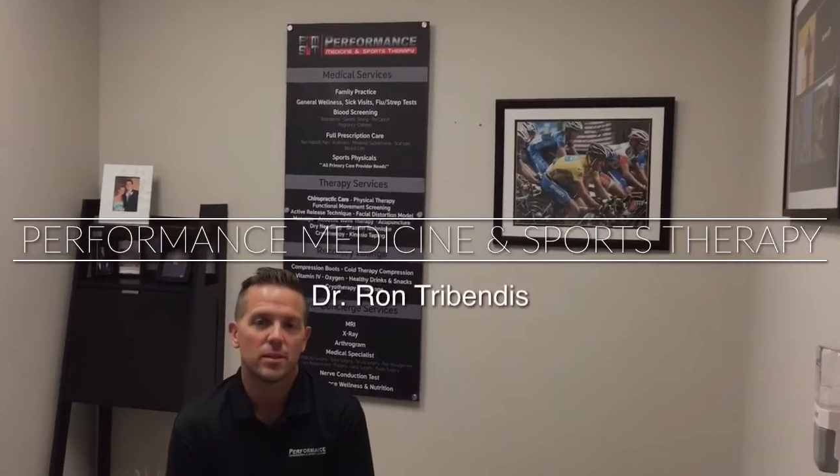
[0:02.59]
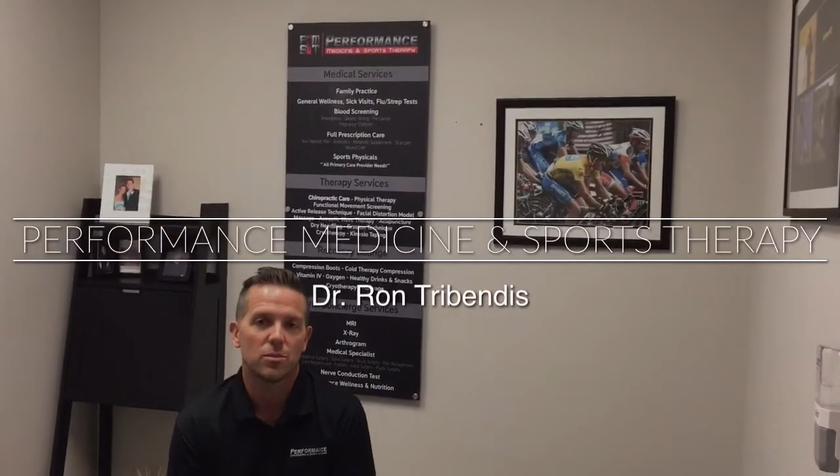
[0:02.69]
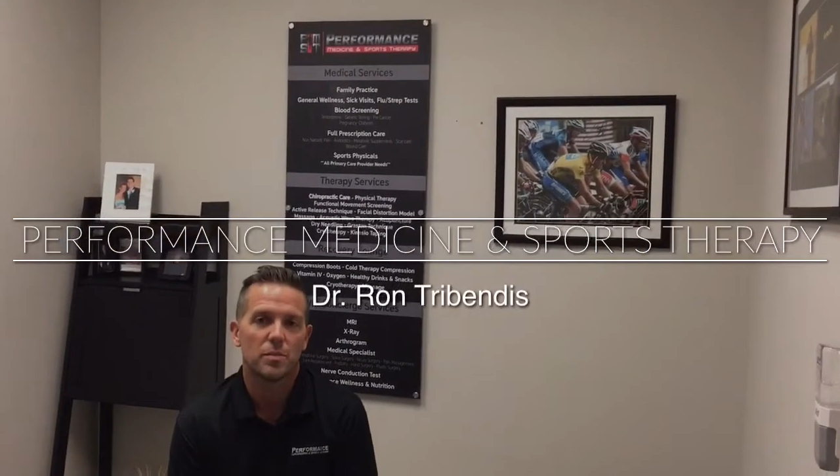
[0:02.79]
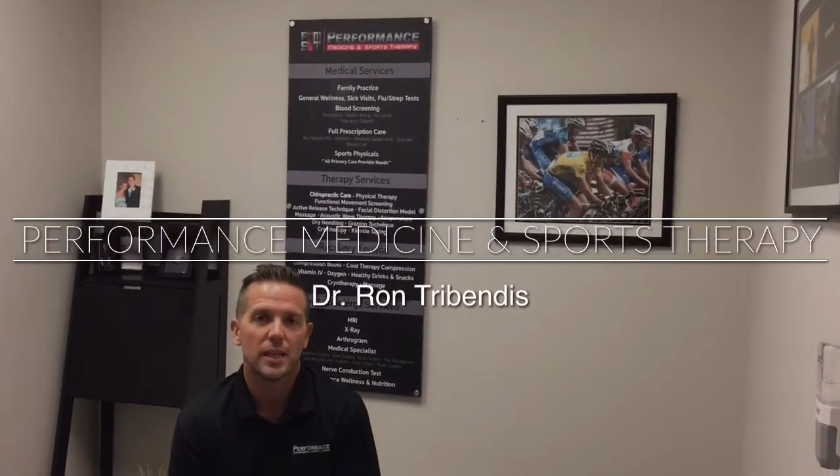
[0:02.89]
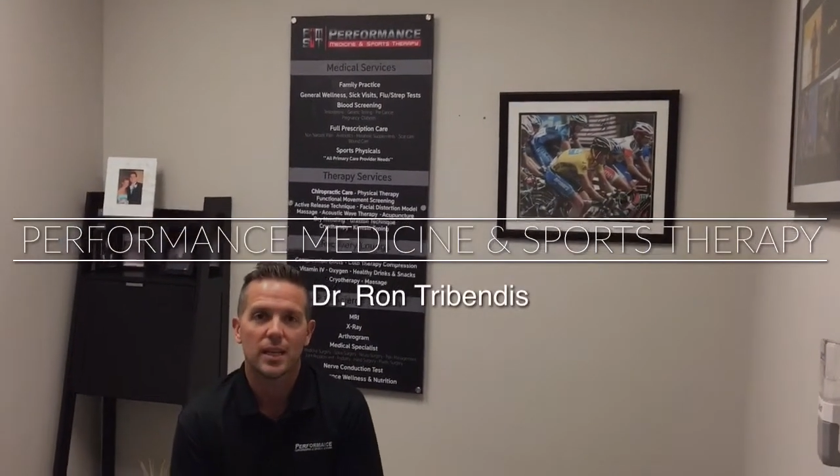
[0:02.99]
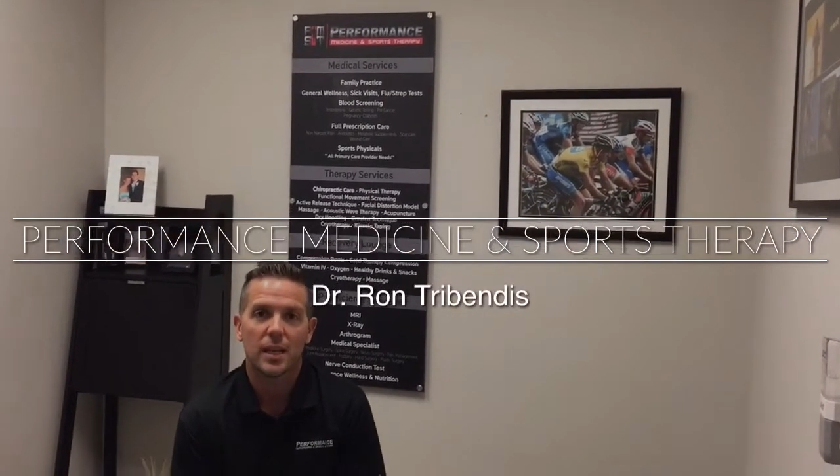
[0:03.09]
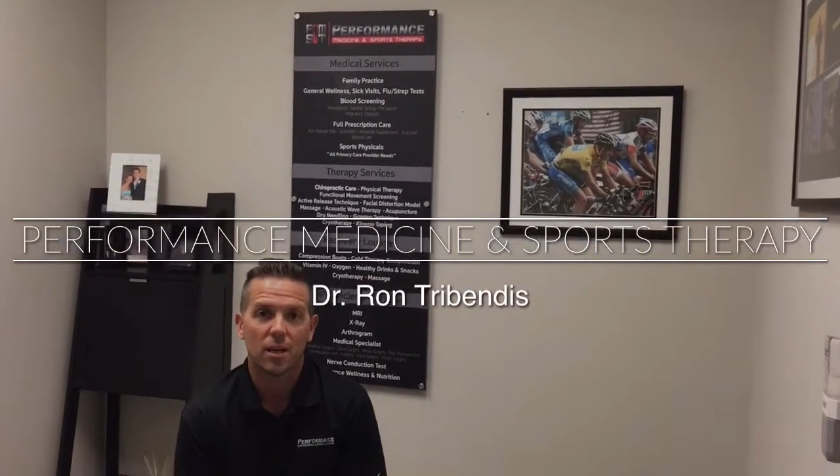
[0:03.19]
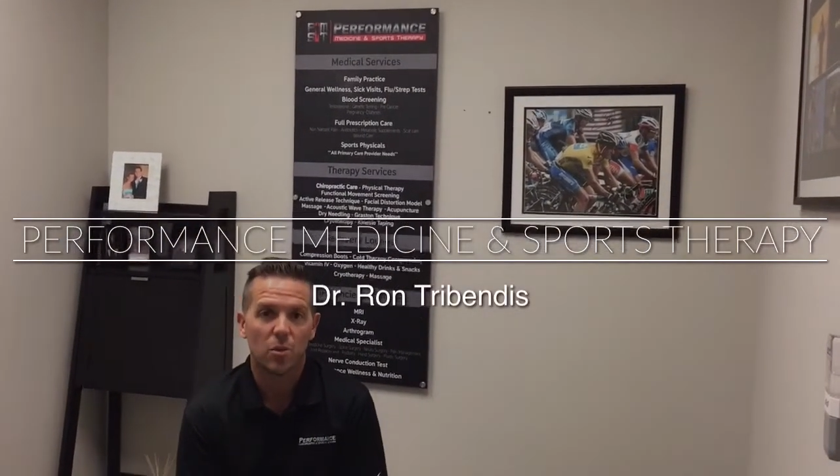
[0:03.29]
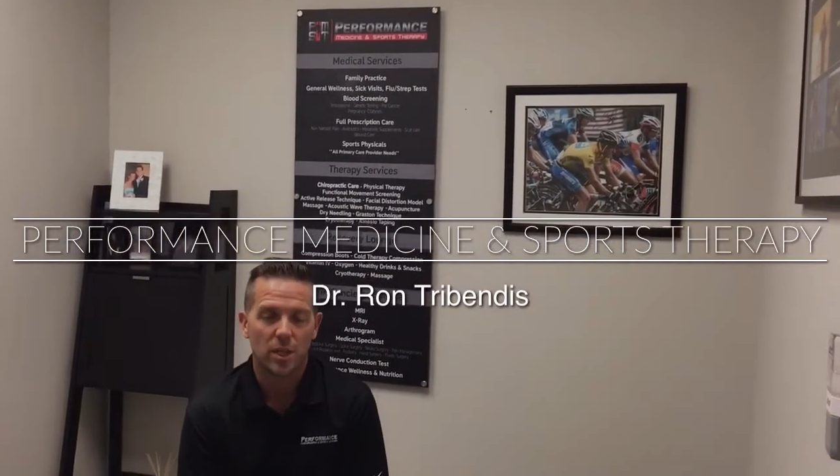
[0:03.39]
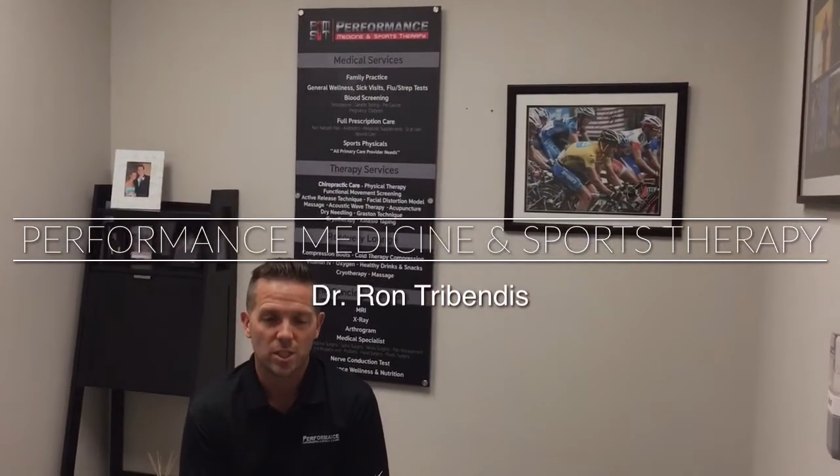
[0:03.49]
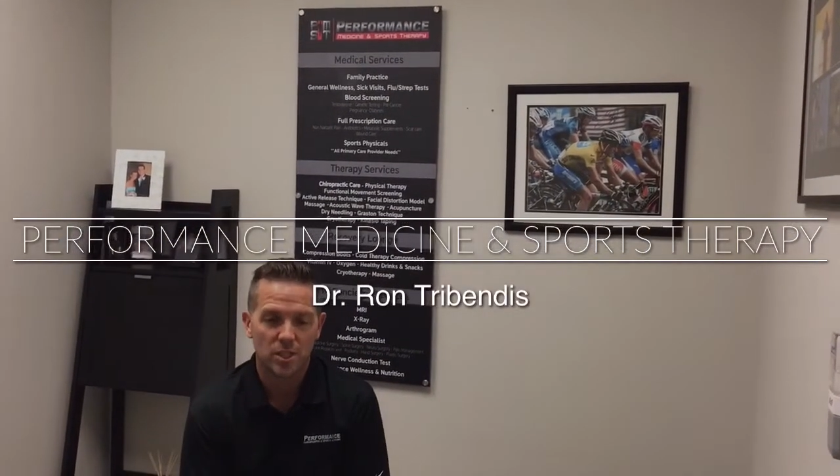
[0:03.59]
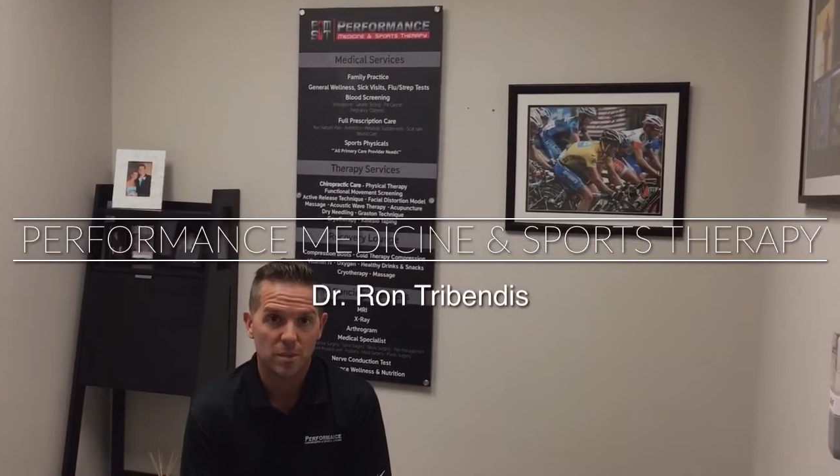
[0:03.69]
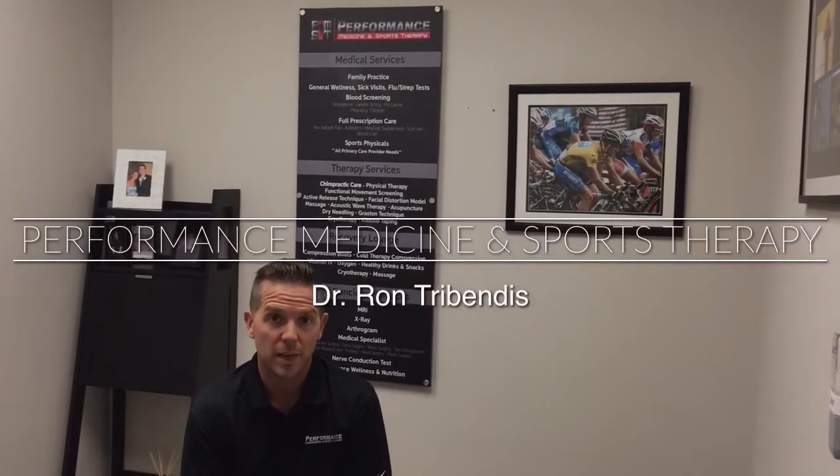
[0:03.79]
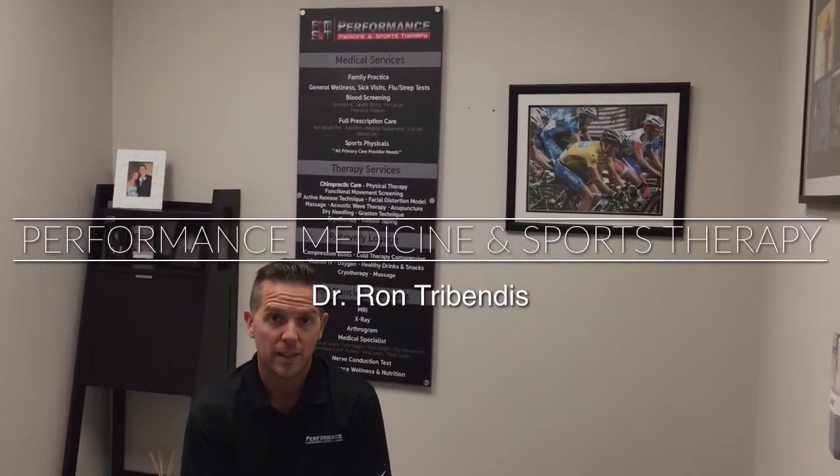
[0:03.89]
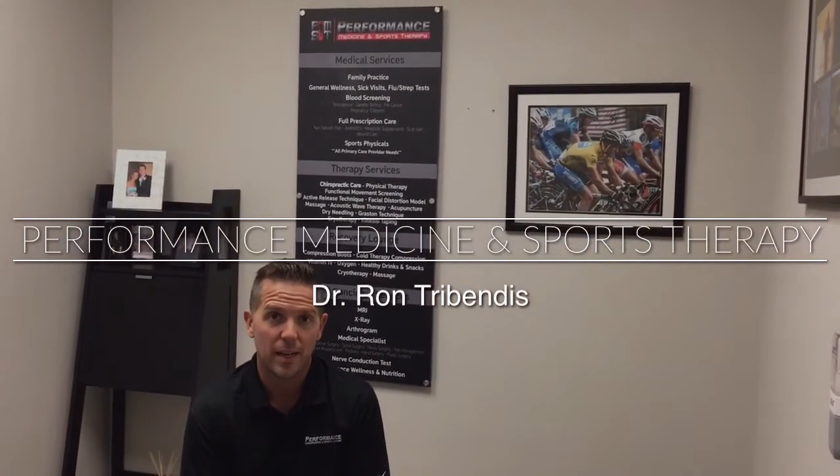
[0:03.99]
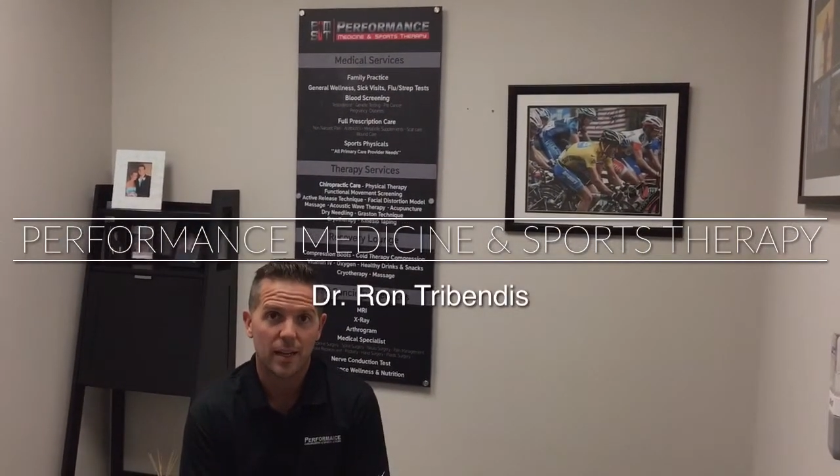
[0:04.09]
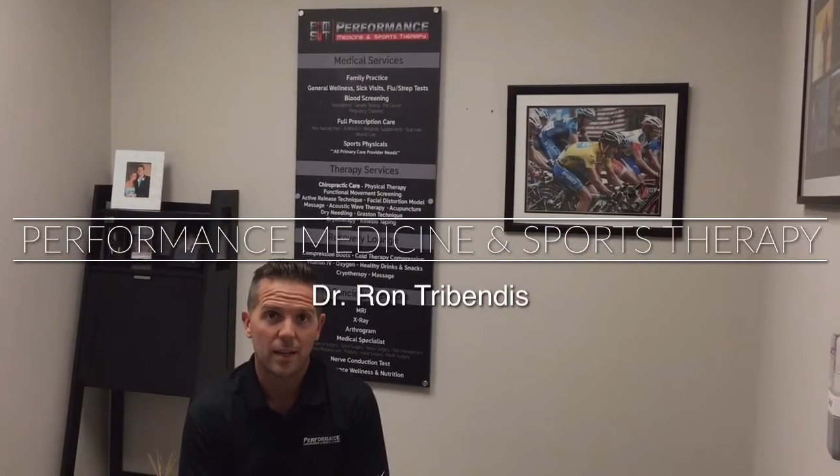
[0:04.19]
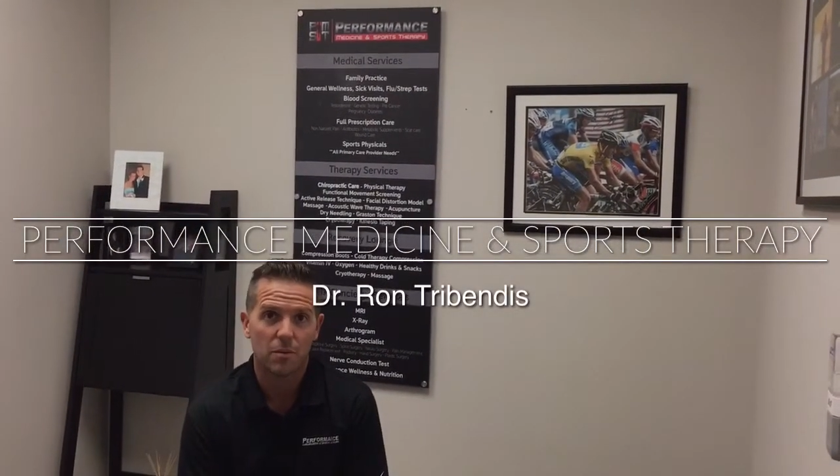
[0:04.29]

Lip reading: because we've been getting a lot of questions about that,